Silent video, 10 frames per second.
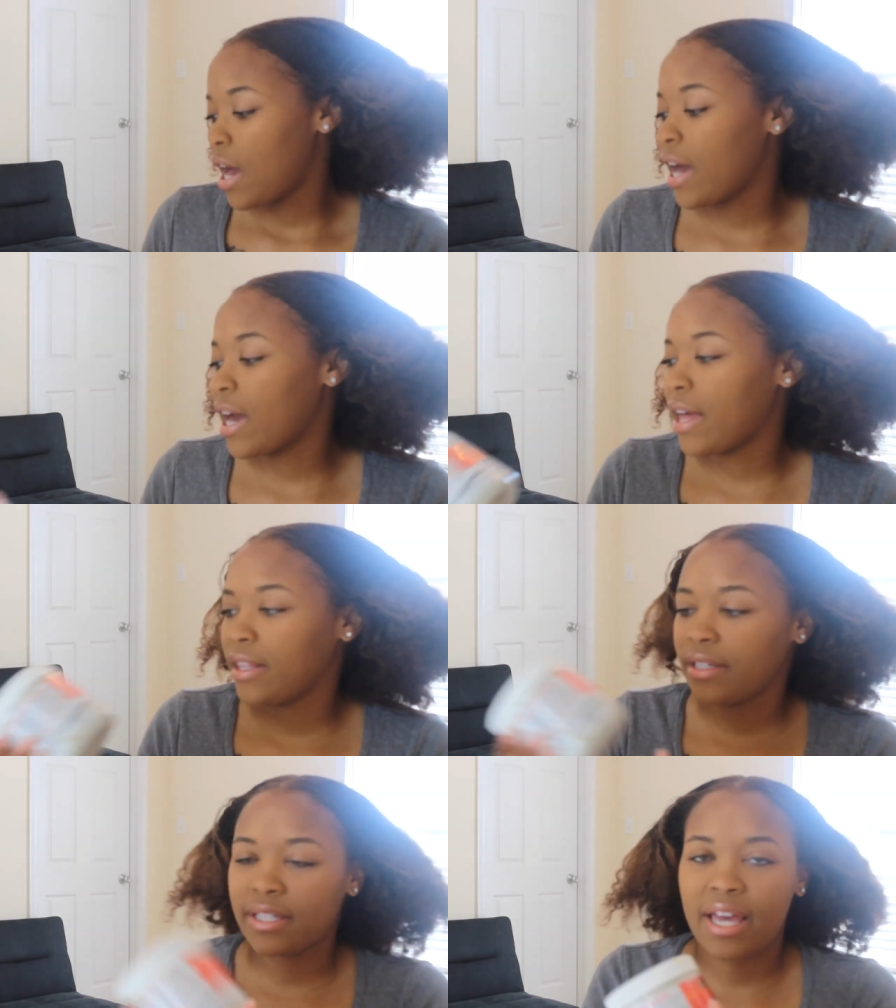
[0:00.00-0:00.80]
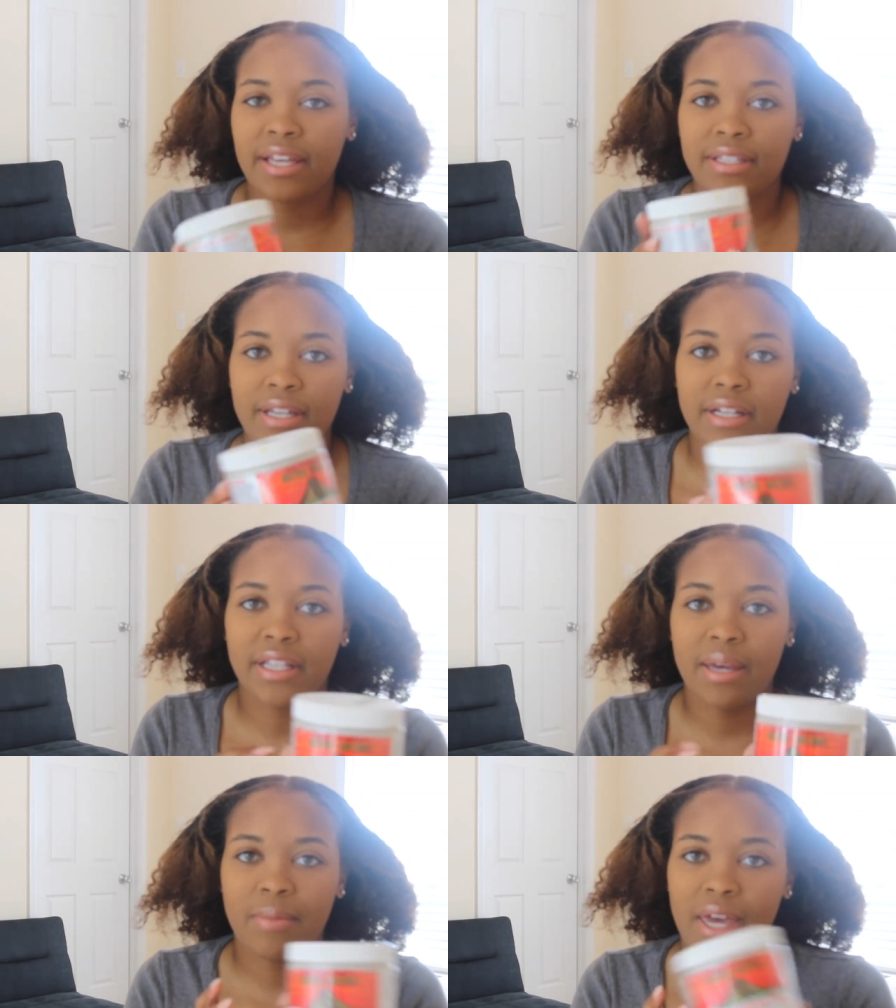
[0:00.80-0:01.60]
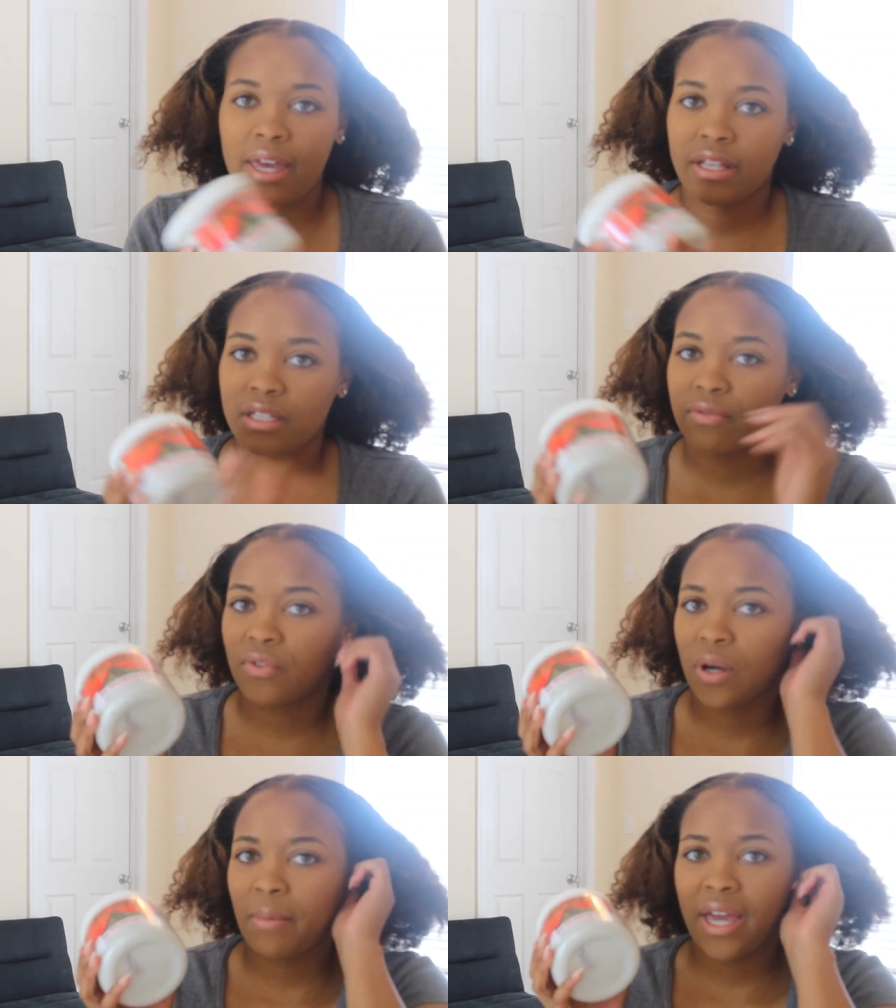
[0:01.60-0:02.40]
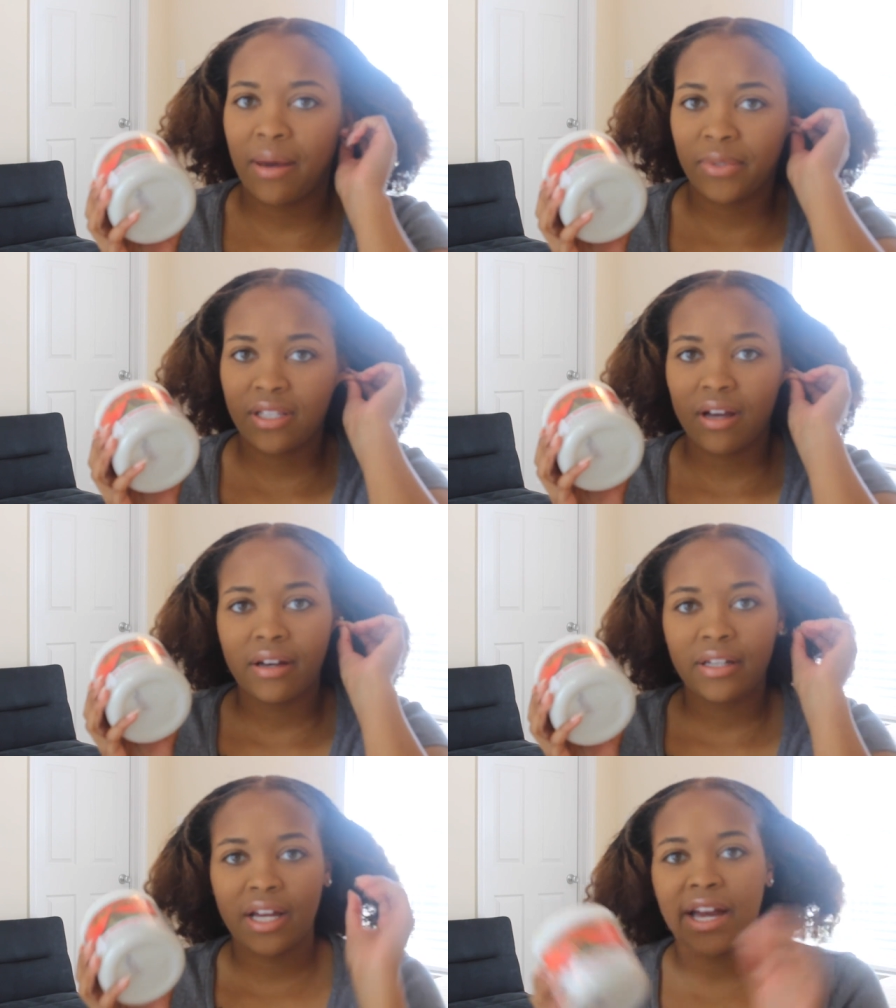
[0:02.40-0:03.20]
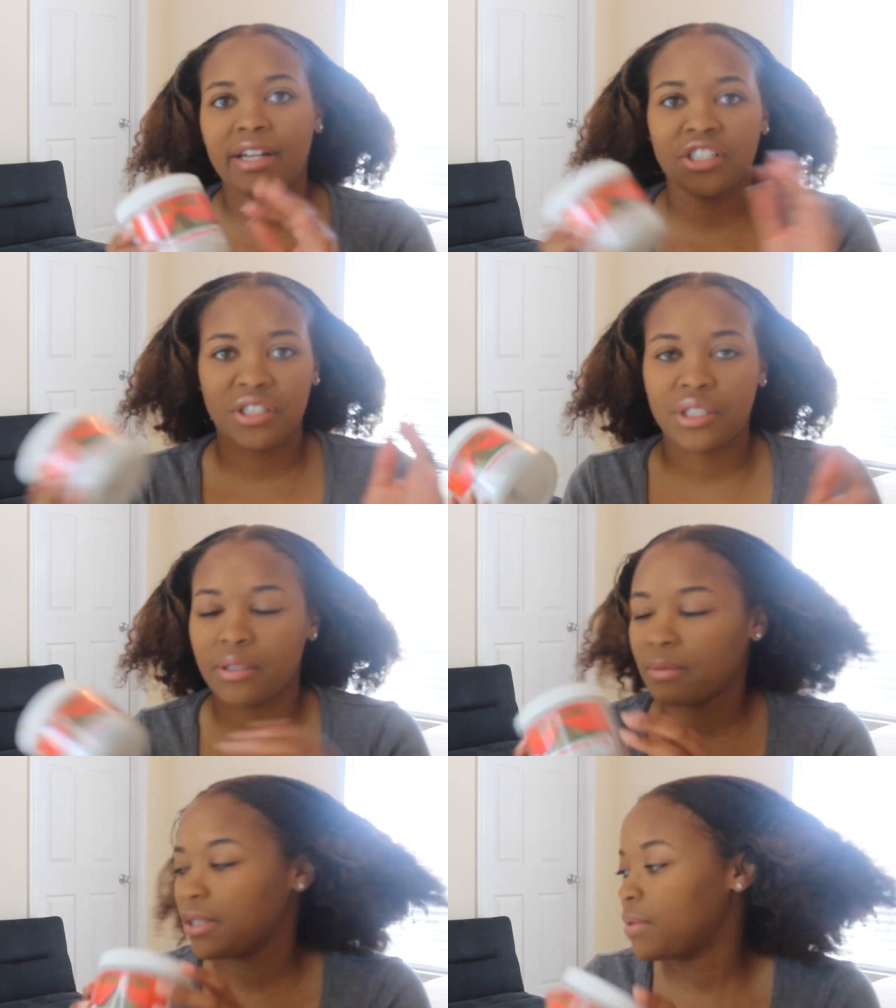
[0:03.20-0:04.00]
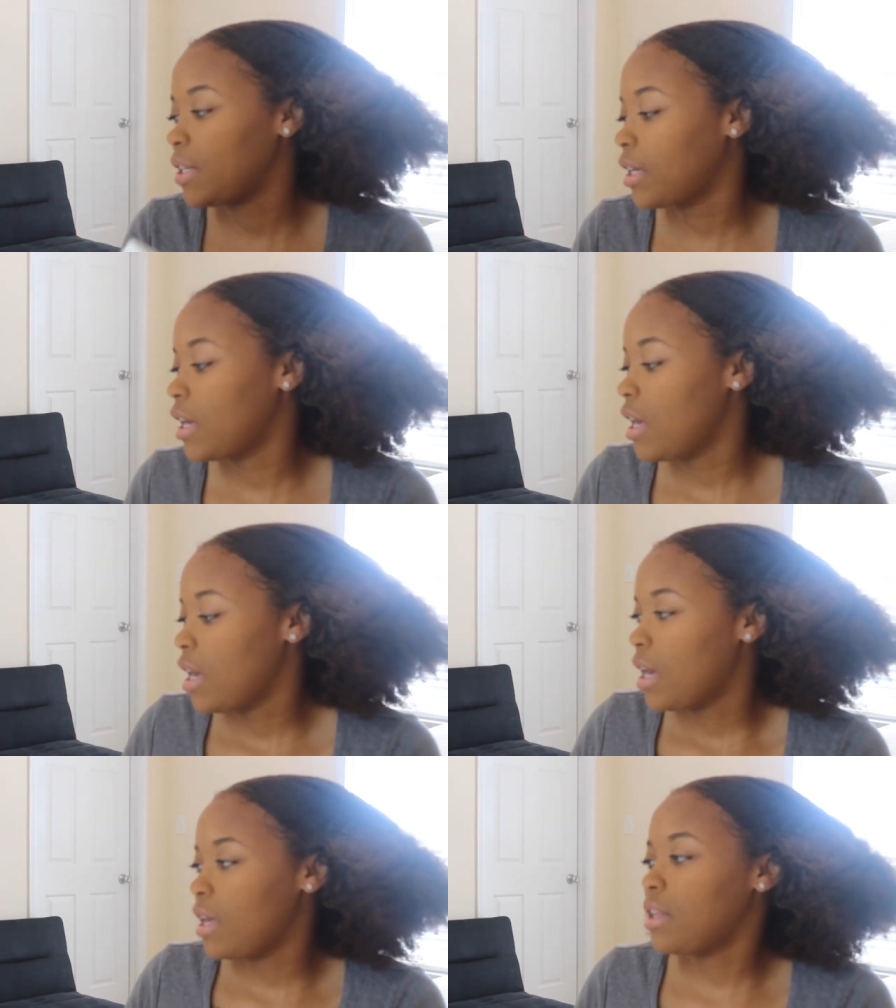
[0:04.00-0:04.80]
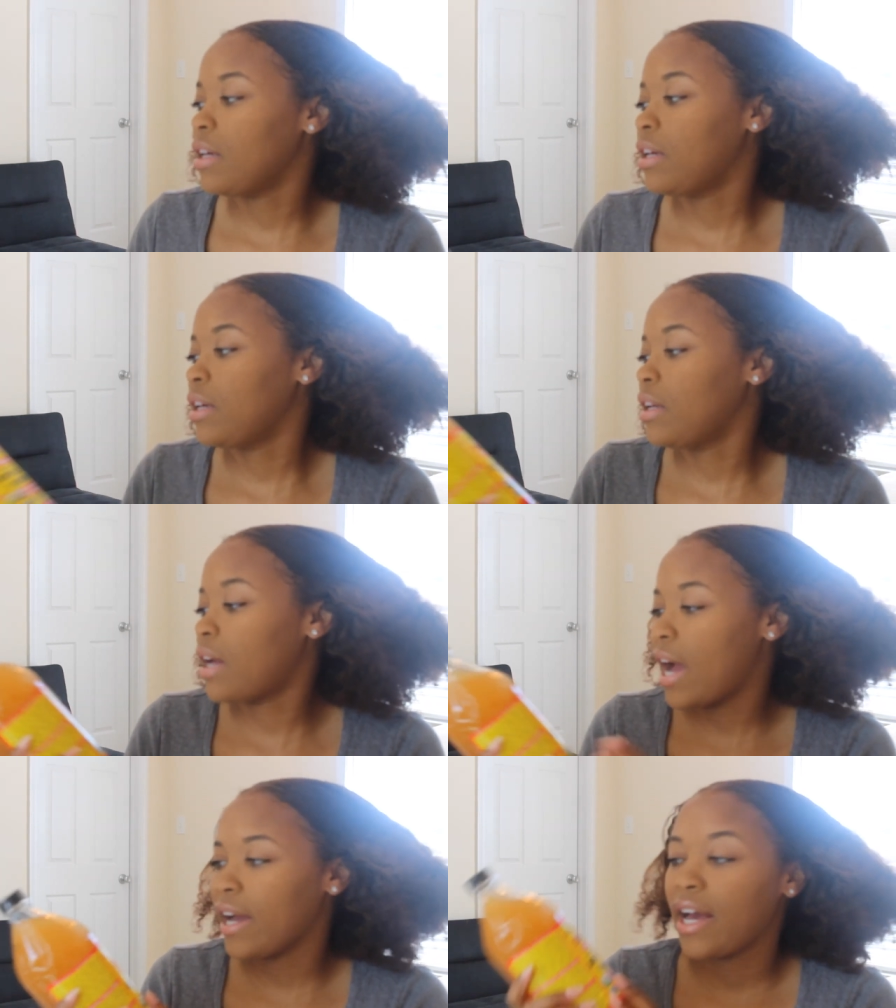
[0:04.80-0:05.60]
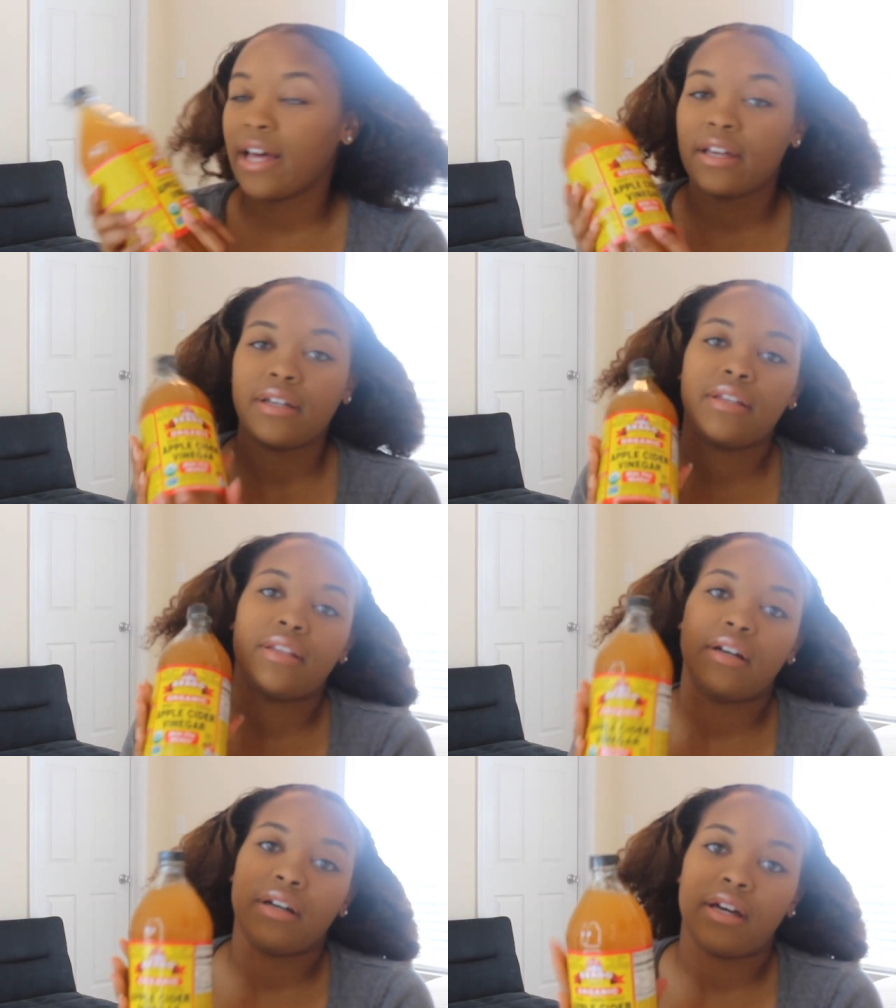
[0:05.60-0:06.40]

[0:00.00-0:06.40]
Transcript: i got this Aztec clay mask from amazon i got it just shipped to me and then i got the